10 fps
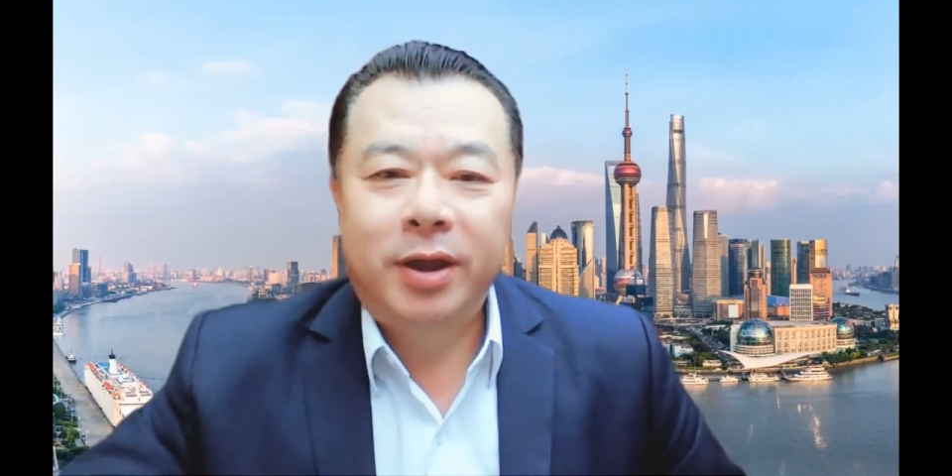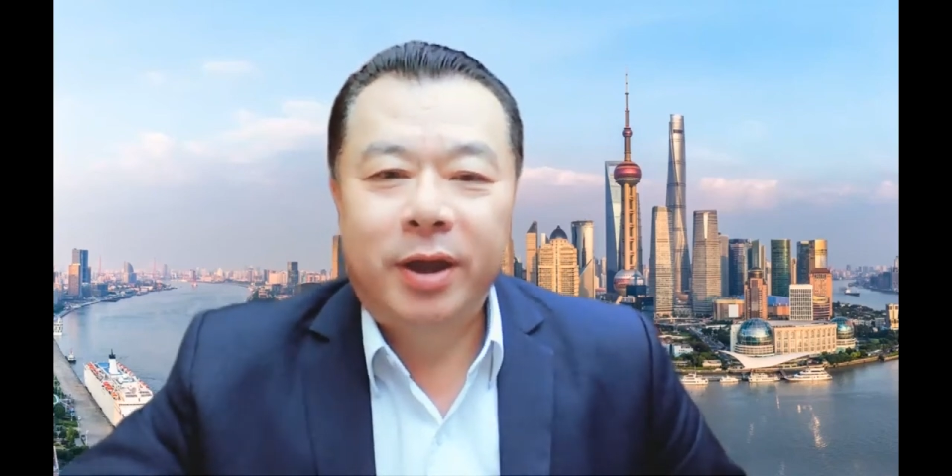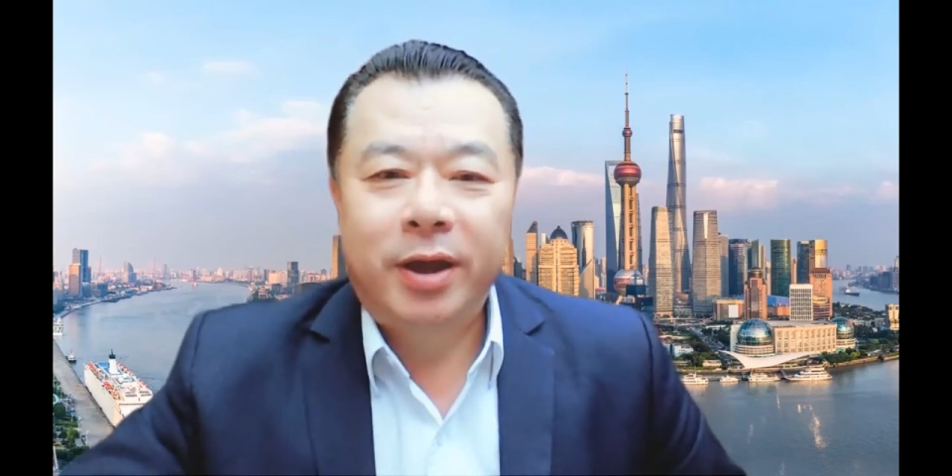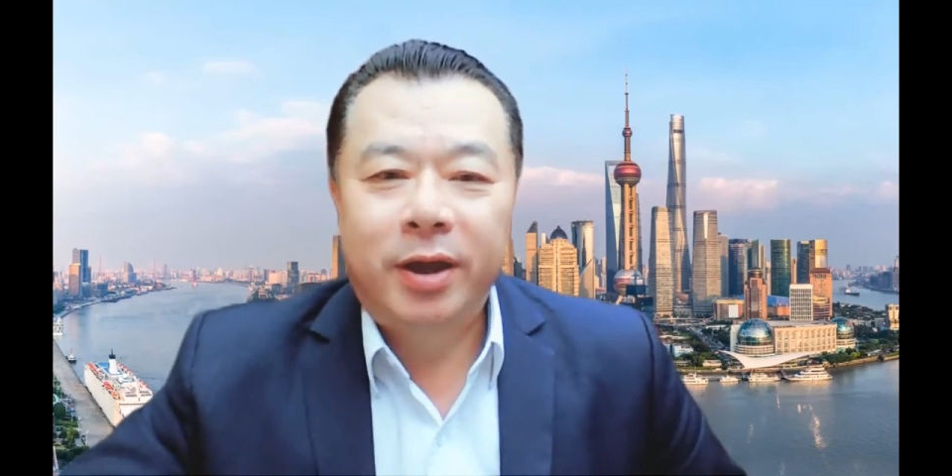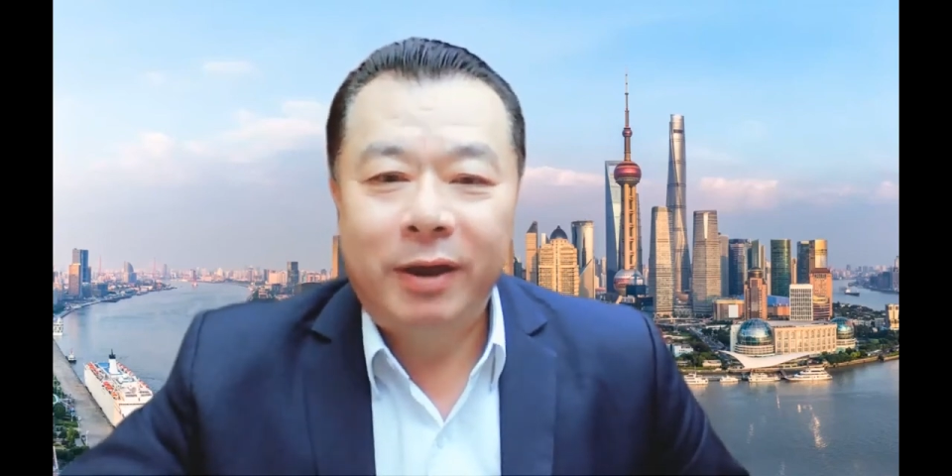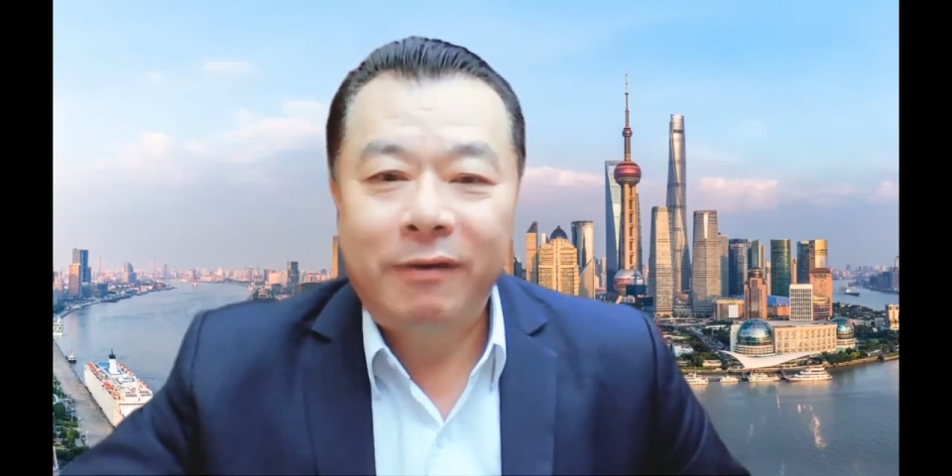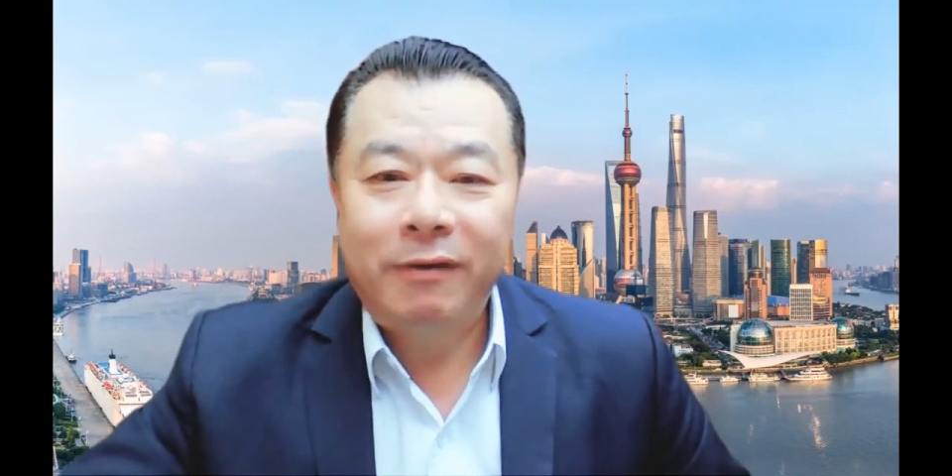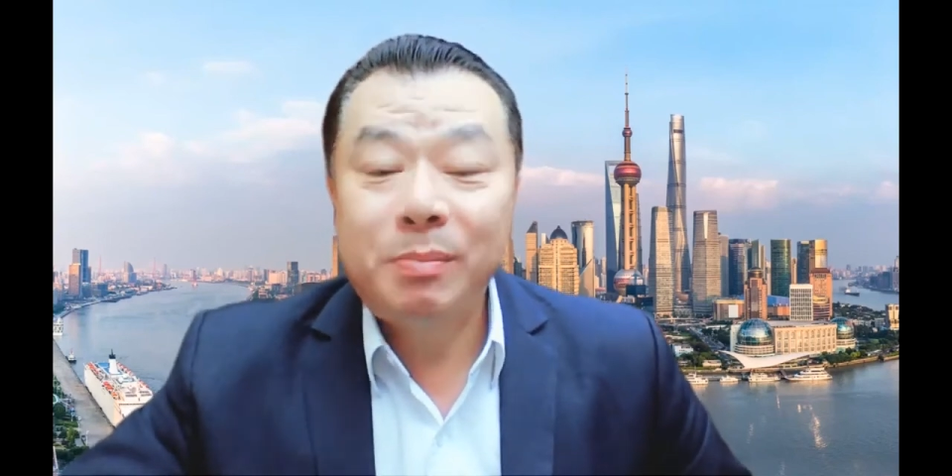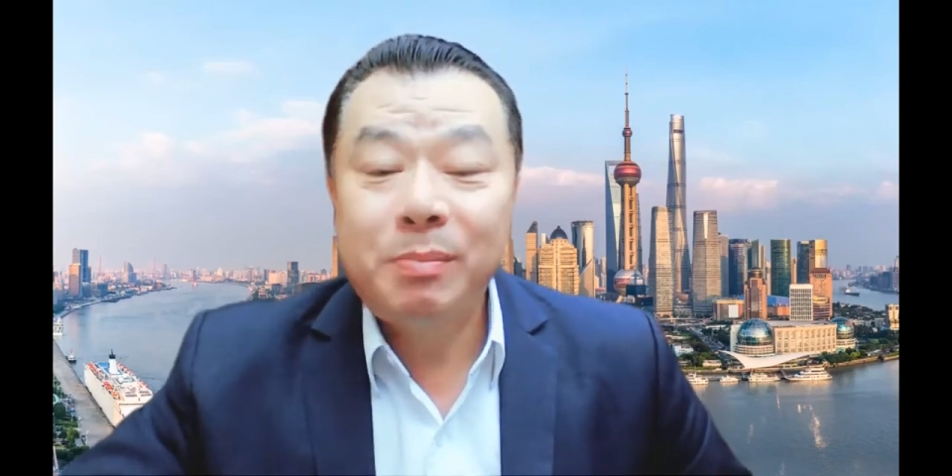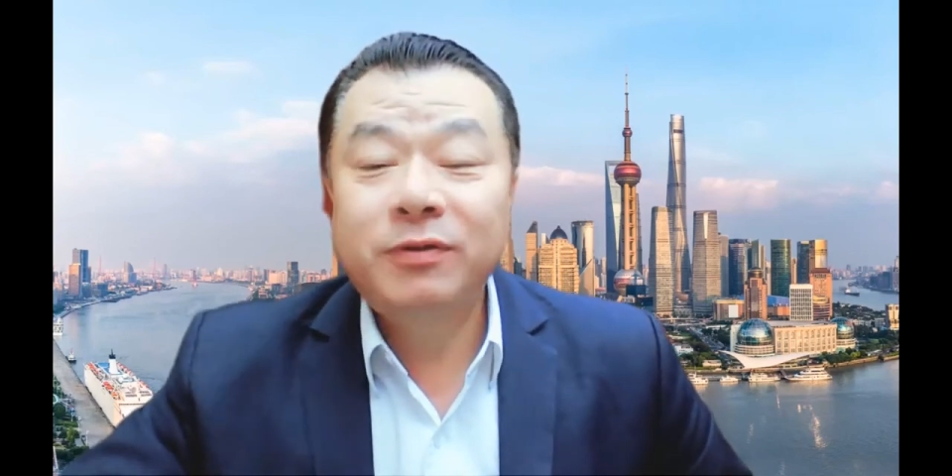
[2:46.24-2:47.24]
Everyone
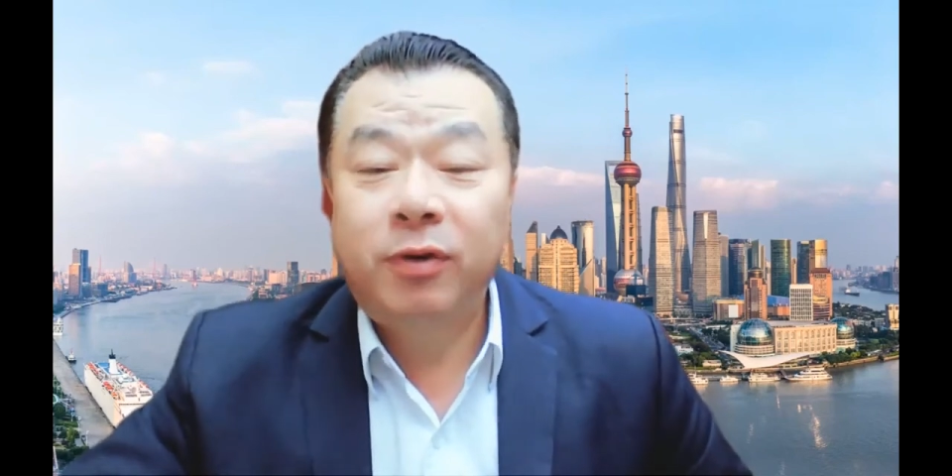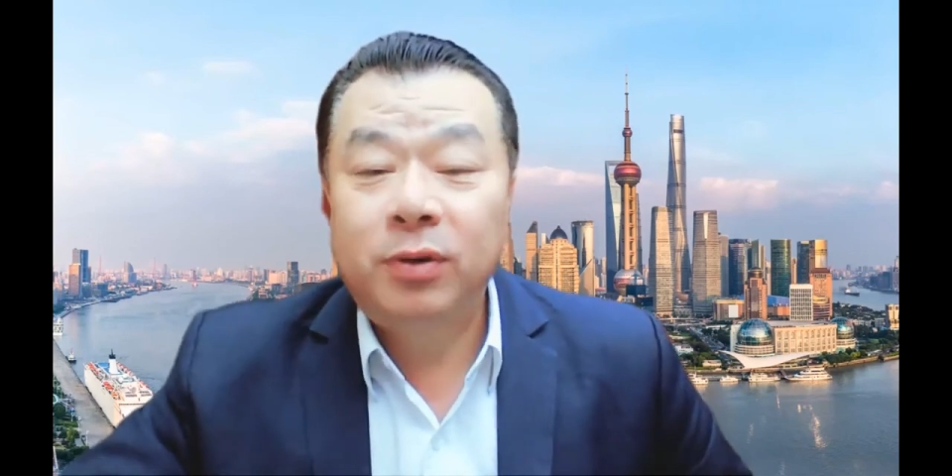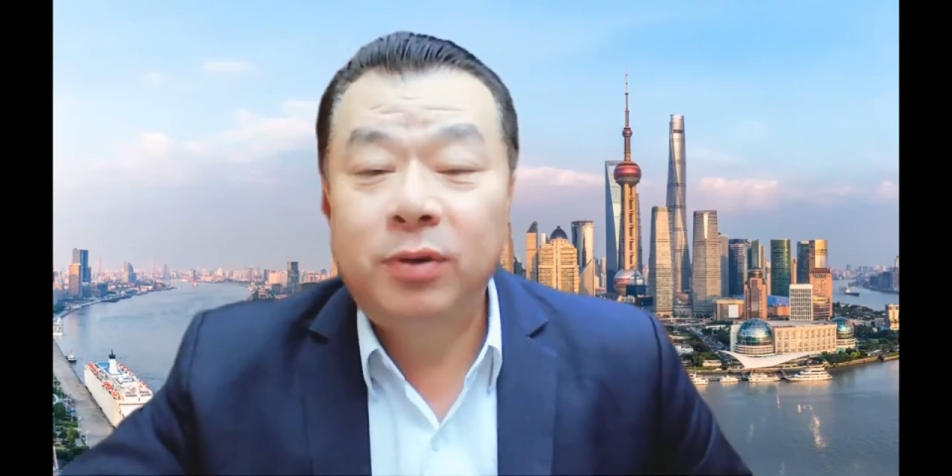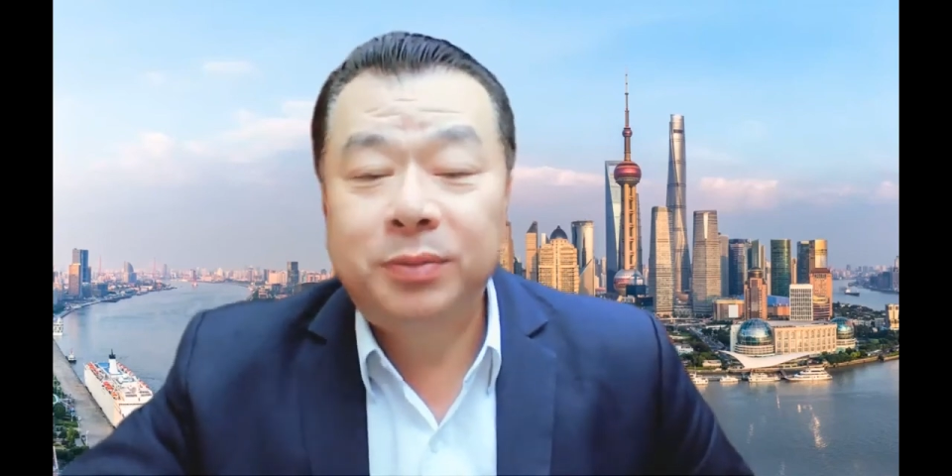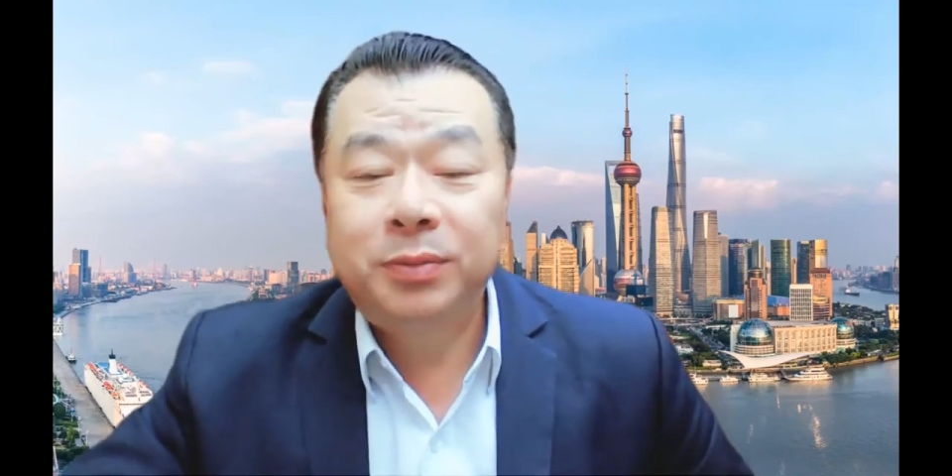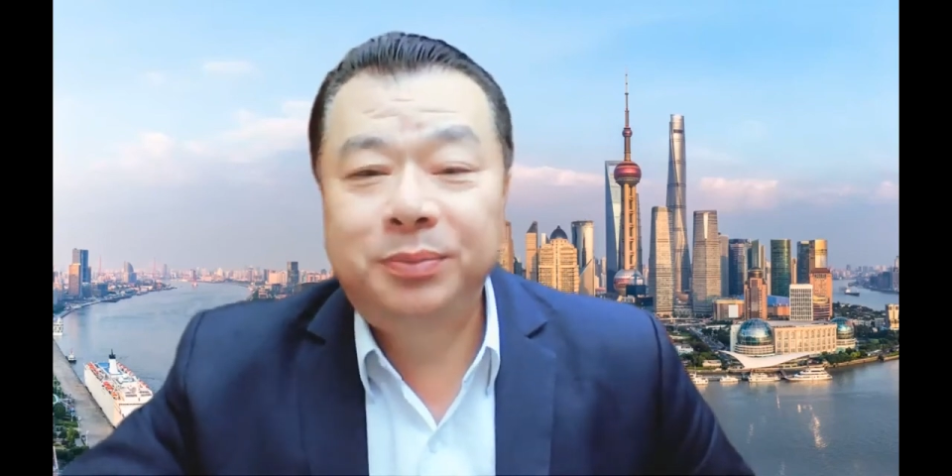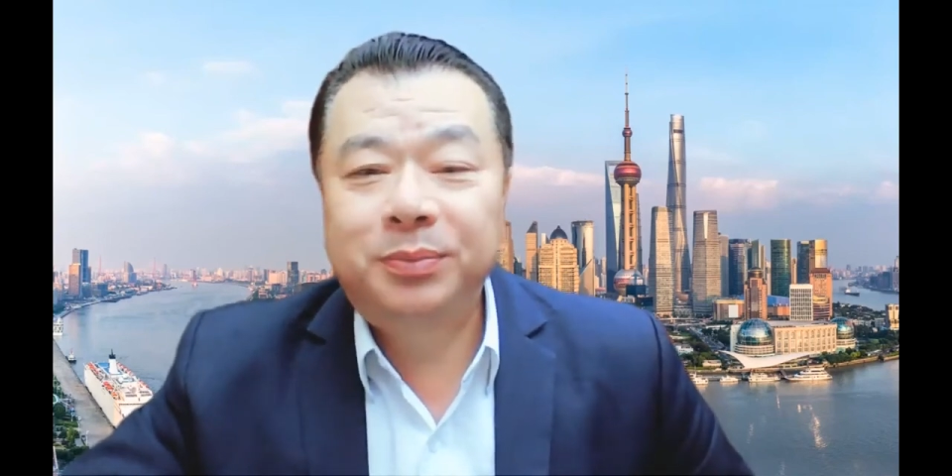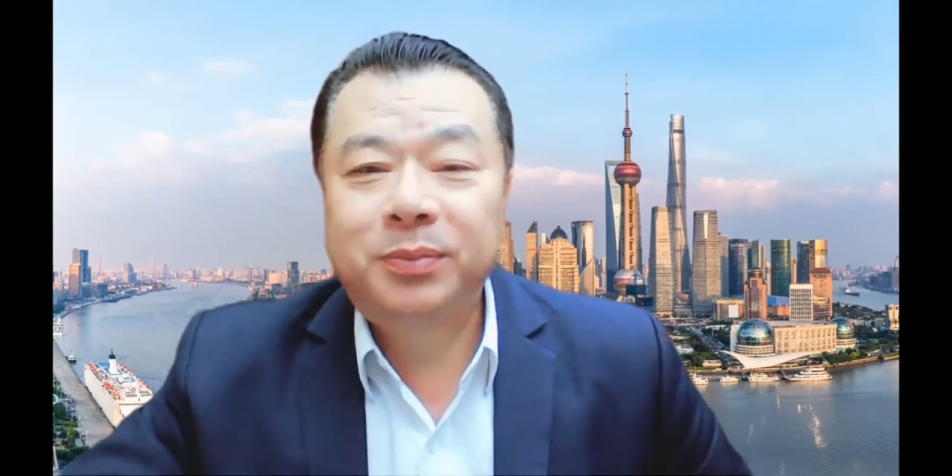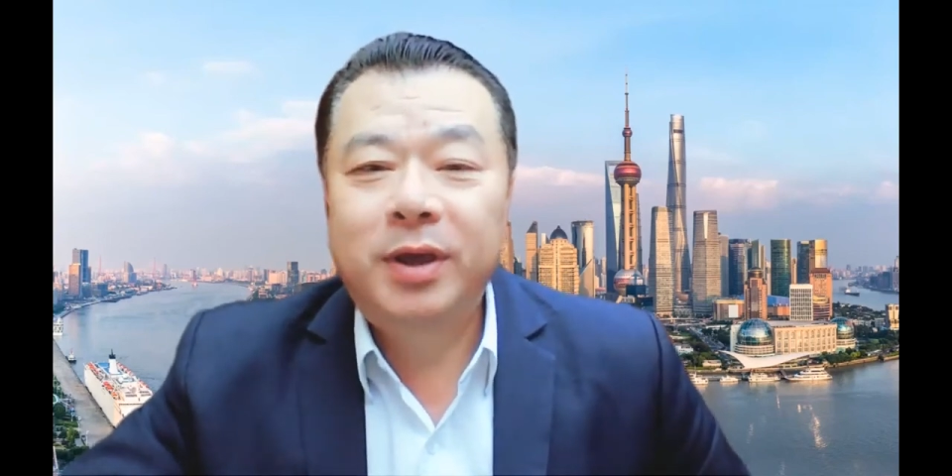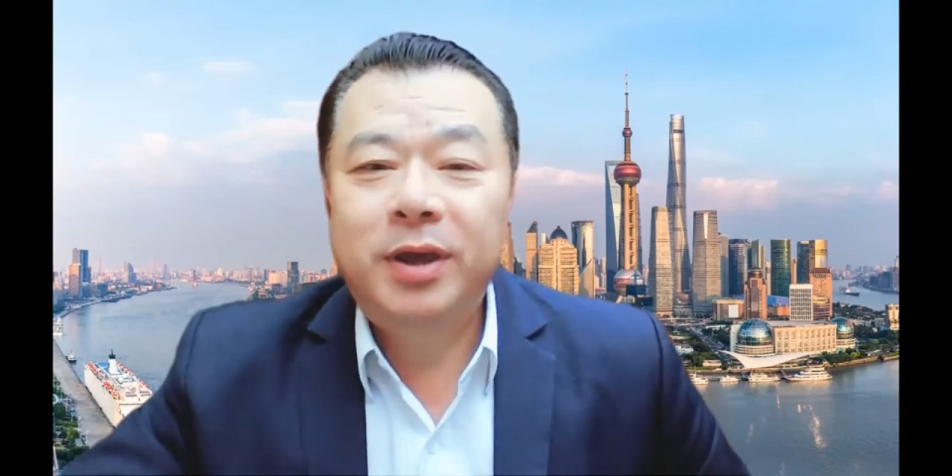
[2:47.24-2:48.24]
must follow.
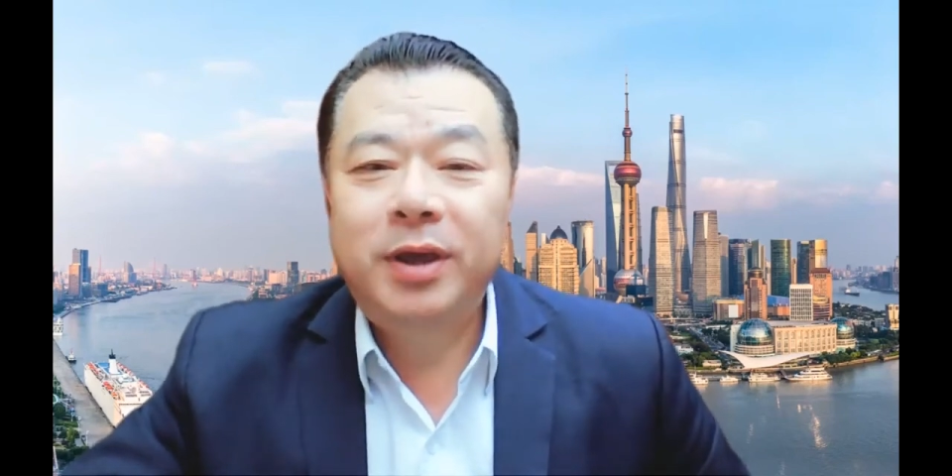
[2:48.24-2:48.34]
If